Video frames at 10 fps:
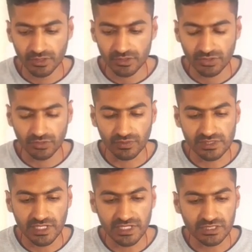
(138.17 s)
so it will
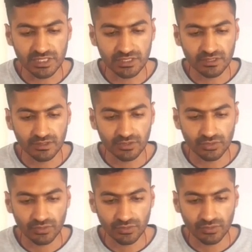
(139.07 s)
change it
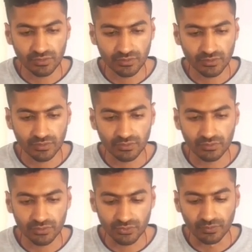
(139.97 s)
to
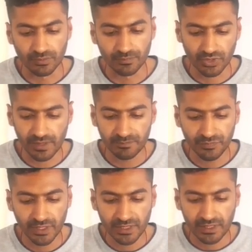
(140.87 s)
true. Okay,
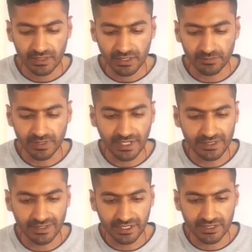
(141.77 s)
let me write
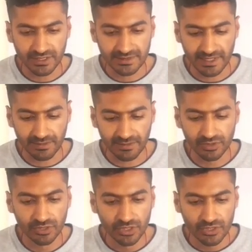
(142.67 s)
next example.
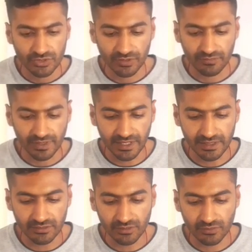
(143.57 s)
So if I
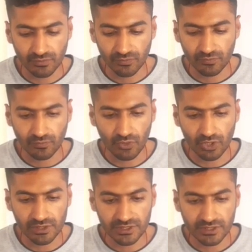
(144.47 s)
write
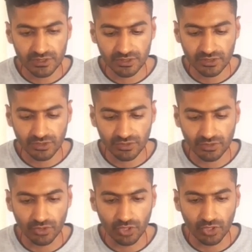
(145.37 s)
false
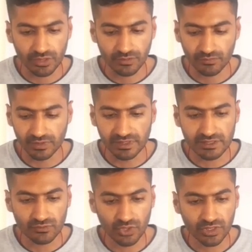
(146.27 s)
not, will this
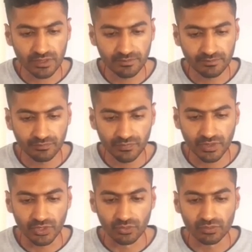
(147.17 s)
work?
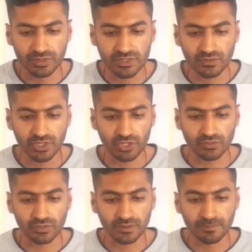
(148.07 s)
No, this will not
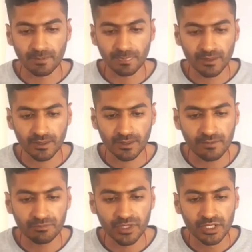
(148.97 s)
work. Okay,
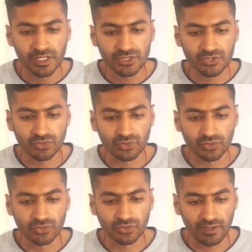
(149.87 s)
so you
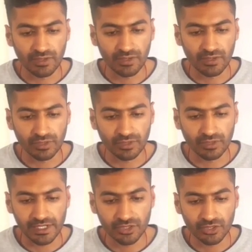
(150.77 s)
have to write
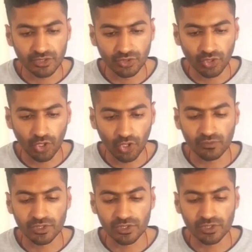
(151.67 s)
not
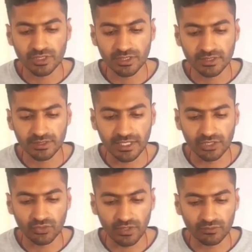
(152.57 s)
first, then you
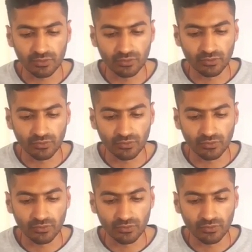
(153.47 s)
have to